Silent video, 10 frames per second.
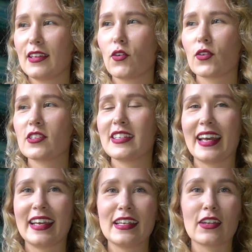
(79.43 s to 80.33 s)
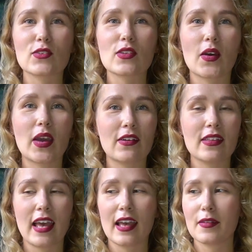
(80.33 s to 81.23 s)
odd day in Oslo here
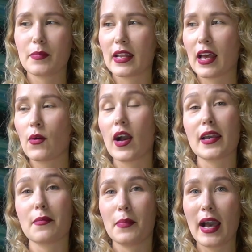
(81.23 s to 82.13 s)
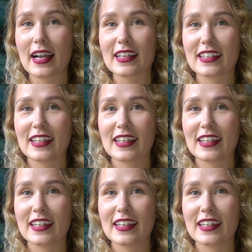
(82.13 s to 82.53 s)
and there. But now I am back.